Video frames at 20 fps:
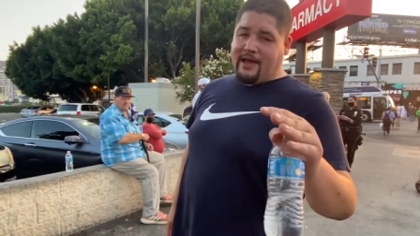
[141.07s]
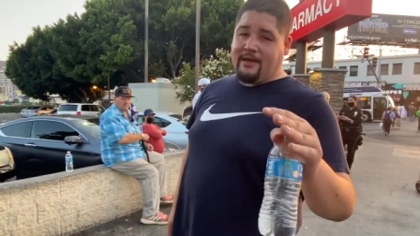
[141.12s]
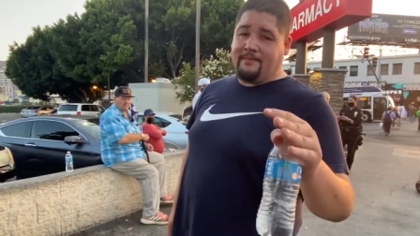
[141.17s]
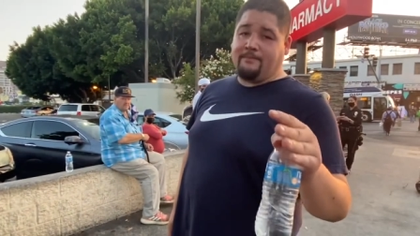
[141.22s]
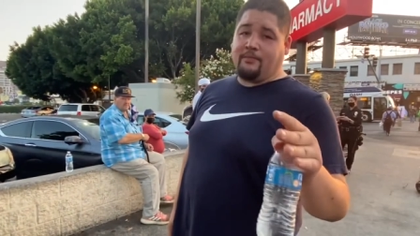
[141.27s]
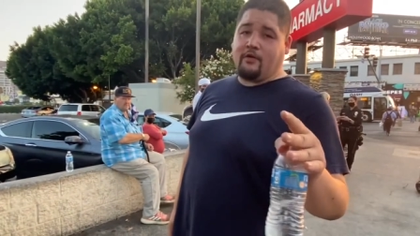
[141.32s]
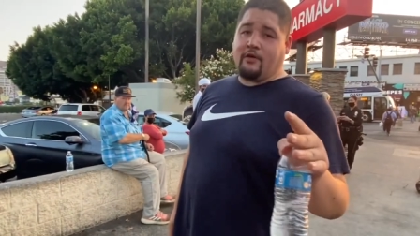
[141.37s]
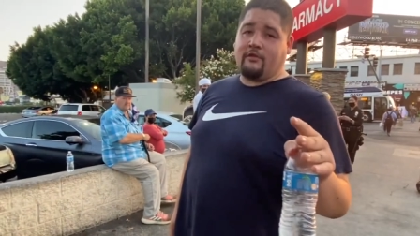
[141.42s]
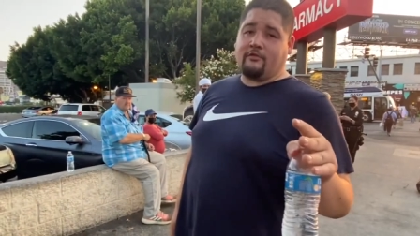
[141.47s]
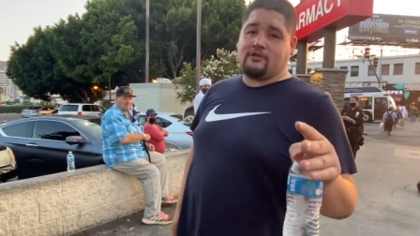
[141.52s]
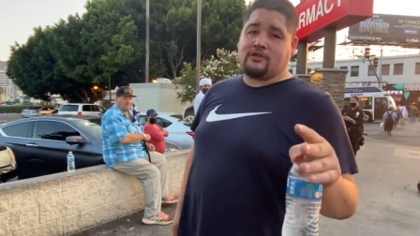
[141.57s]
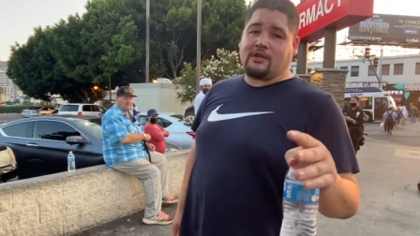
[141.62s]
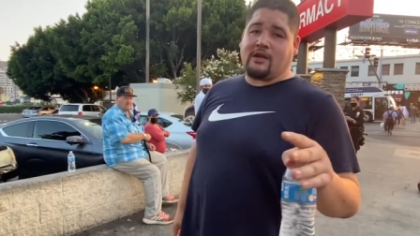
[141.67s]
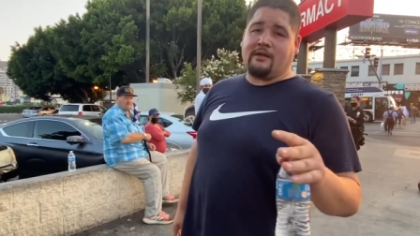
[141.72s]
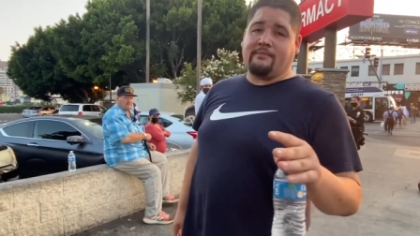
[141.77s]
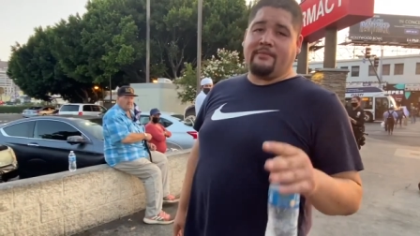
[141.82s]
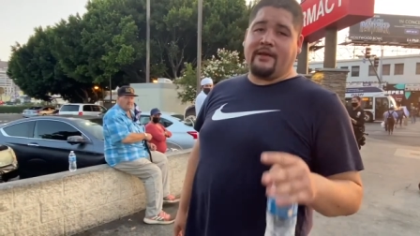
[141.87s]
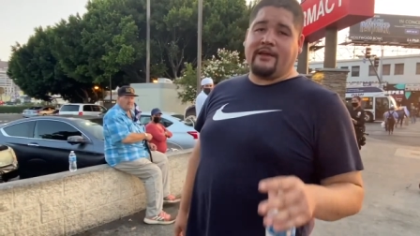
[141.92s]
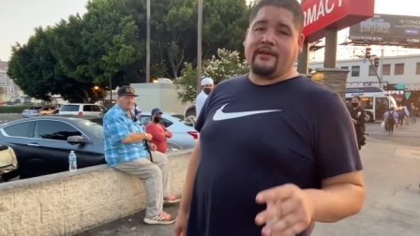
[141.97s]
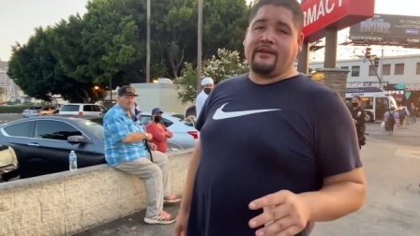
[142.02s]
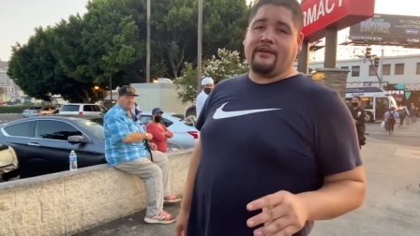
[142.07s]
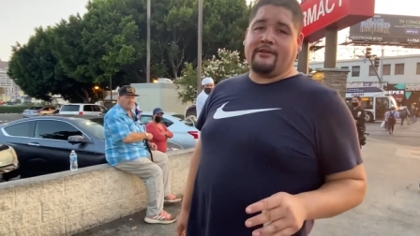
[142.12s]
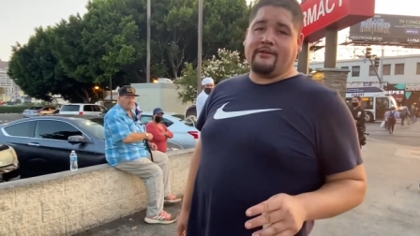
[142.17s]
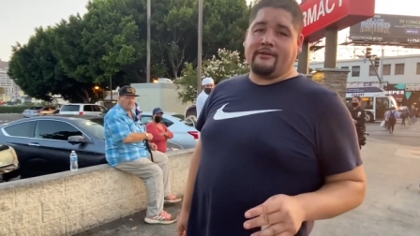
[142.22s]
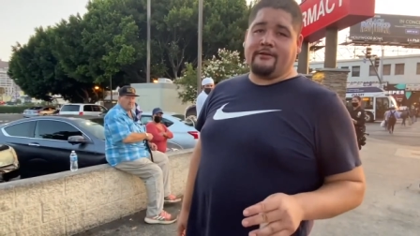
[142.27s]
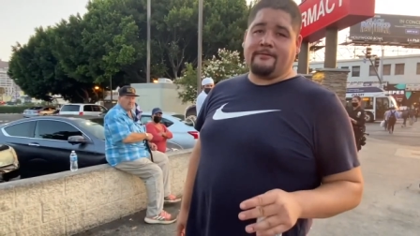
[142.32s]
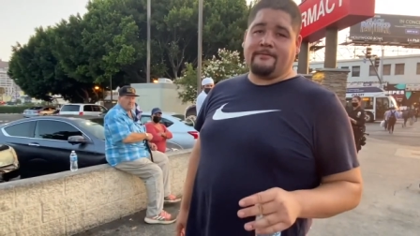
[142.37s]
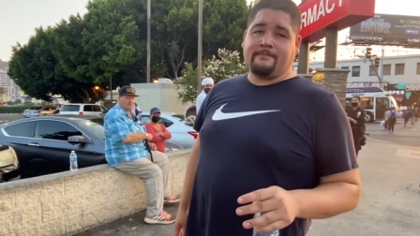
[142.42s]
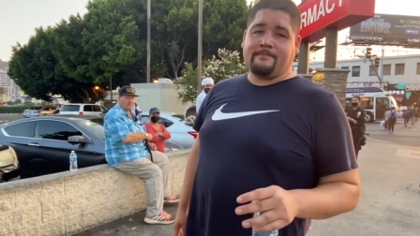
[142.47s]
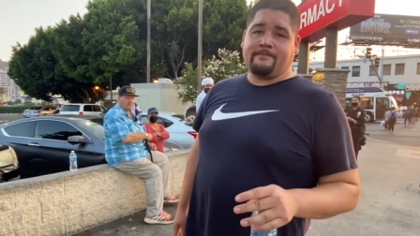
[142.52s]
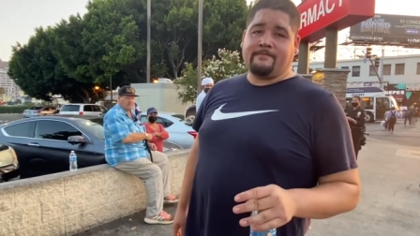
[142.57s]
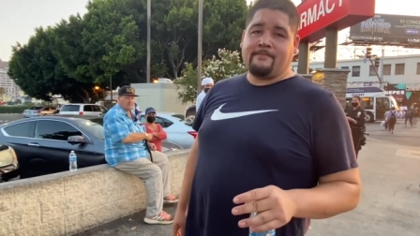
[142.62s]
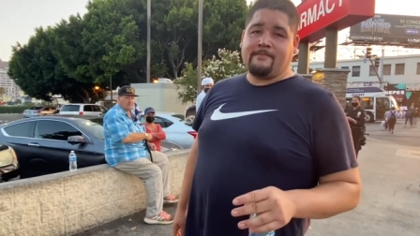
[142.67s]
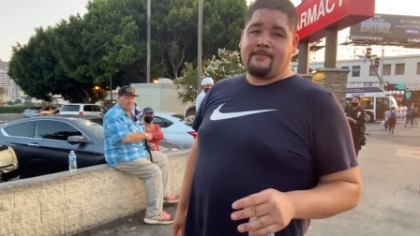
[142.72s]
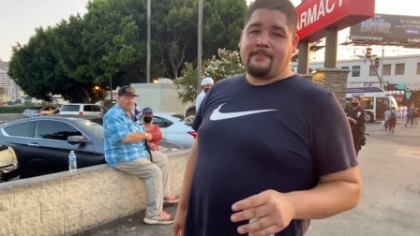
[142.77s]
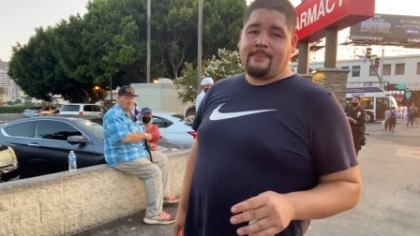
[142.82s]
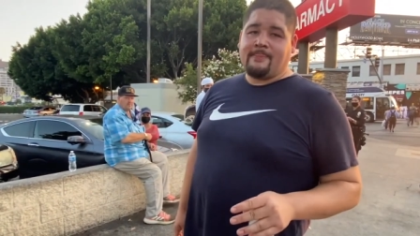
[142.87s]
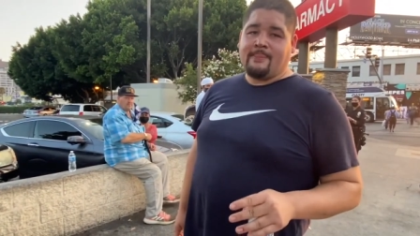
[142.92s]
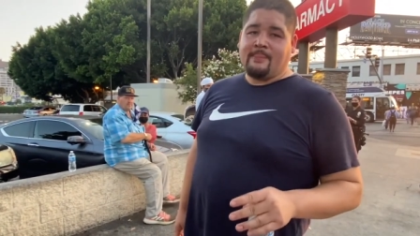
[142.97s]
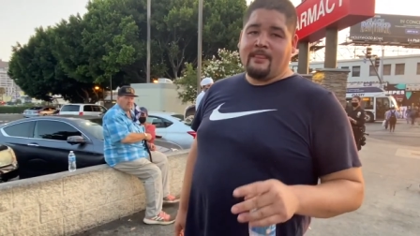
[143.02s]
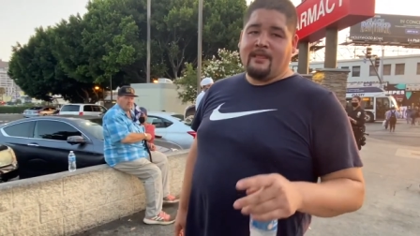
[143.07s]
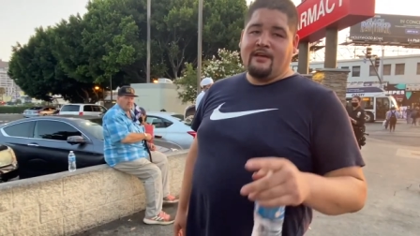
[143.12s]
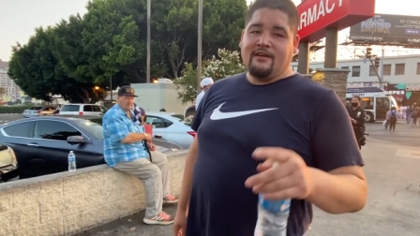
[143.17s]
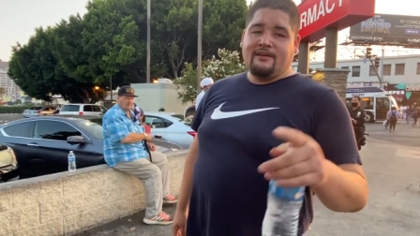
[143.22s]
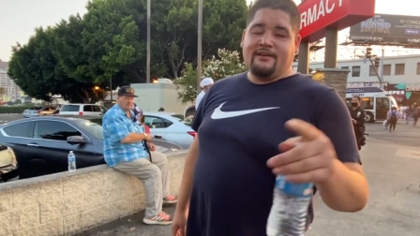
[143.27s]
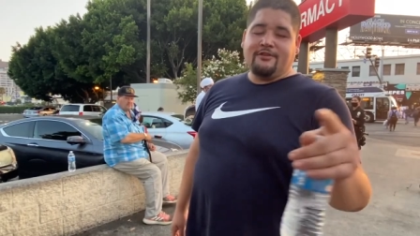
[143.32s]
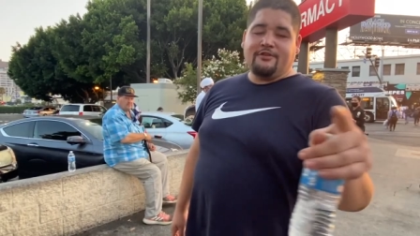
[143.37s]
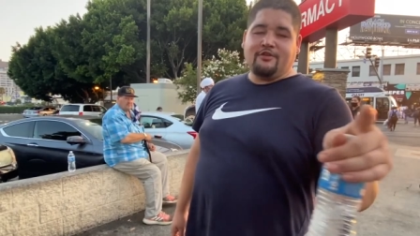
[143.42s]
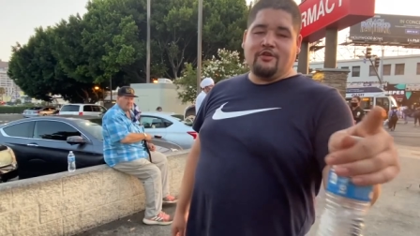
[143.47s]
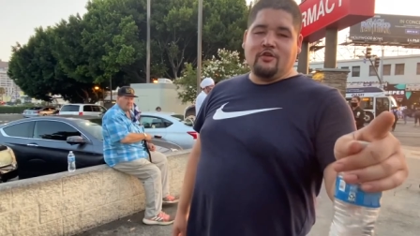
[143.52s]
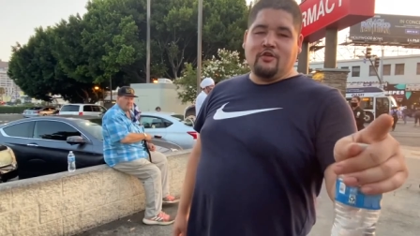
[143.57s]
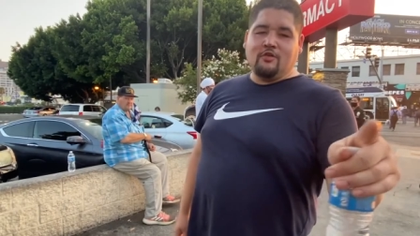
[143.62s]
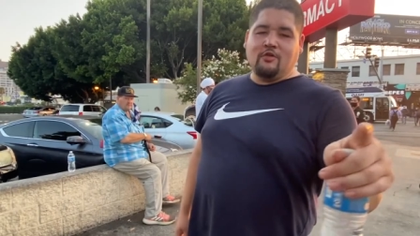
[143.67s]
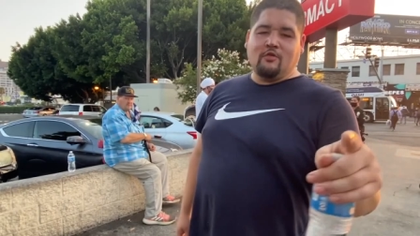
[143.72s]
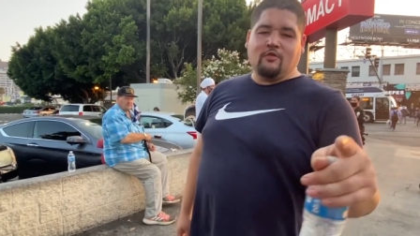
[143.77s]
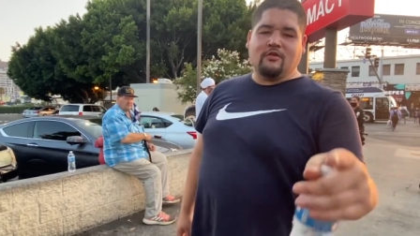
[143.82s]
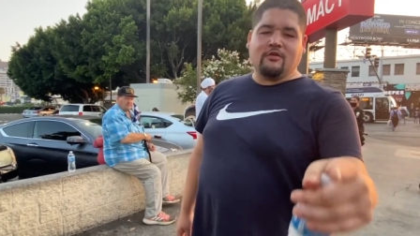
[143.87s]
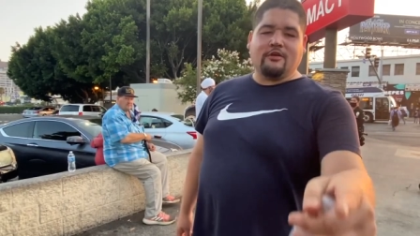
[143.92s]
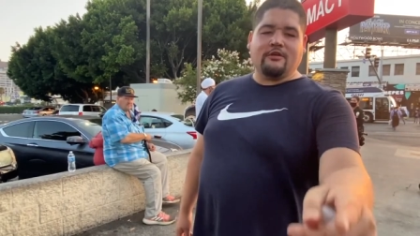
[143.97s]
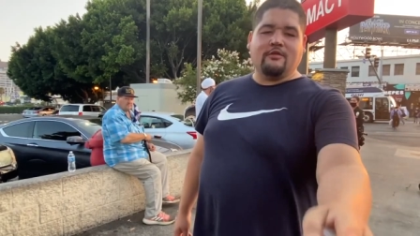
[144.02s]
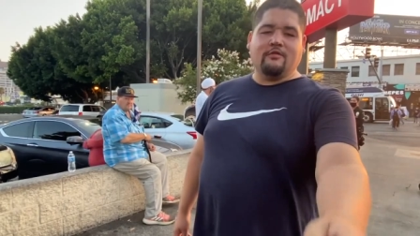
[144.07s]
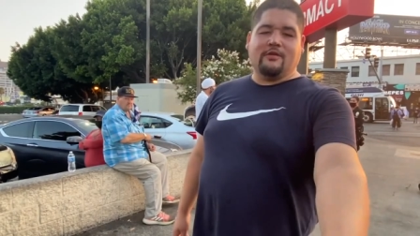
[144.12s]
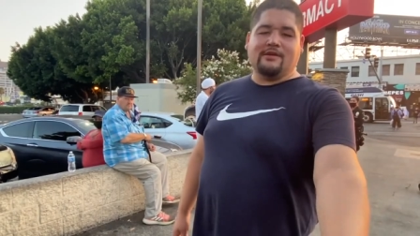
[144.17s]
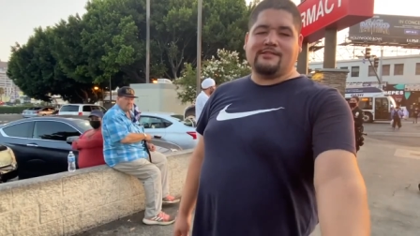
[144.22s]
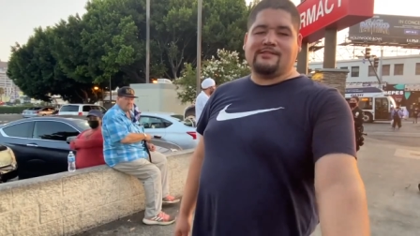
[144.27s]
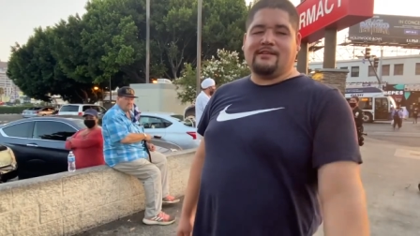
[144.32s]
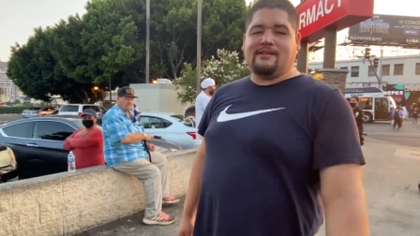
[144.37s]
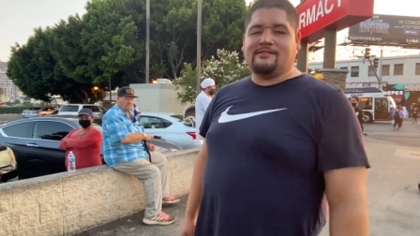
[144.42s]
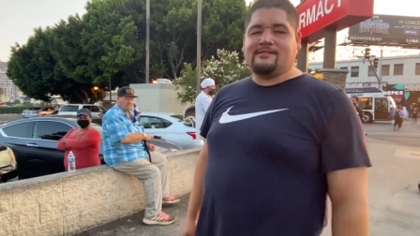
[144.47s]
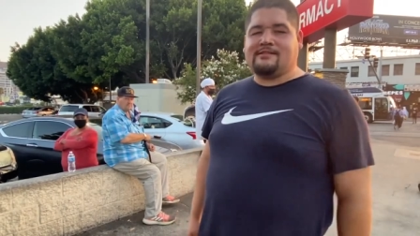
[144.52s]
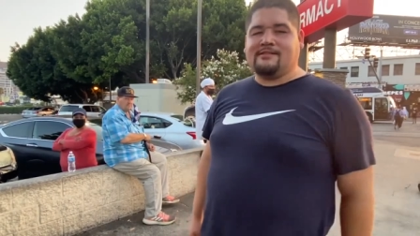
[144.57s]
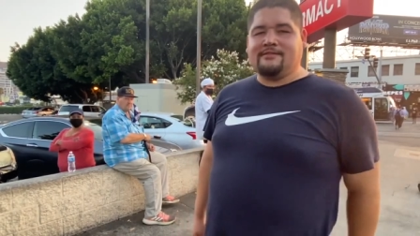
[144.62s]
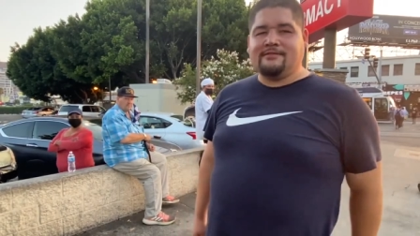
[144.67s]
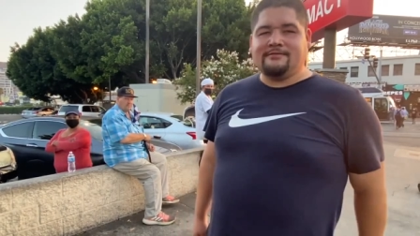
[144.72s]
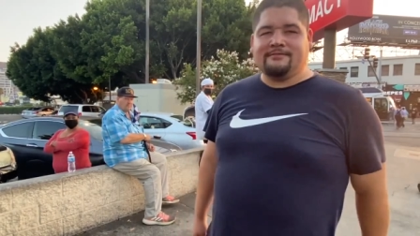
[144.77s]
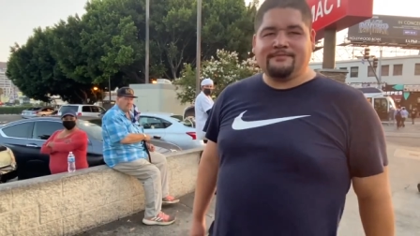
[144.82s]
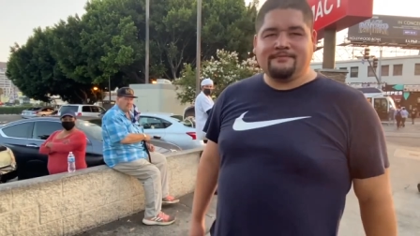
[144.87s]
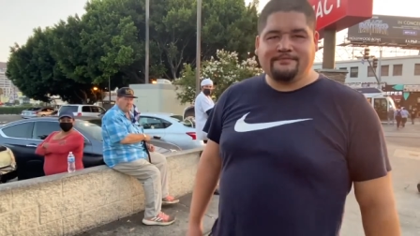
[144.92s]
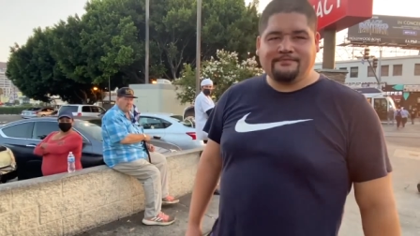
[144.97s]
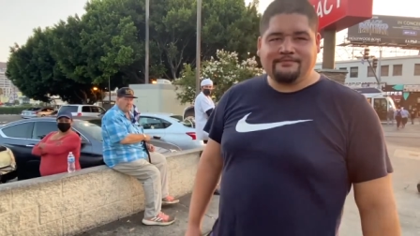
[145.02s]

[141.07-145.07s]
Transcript: main point we're trying to make here. You, who are you, a citizen?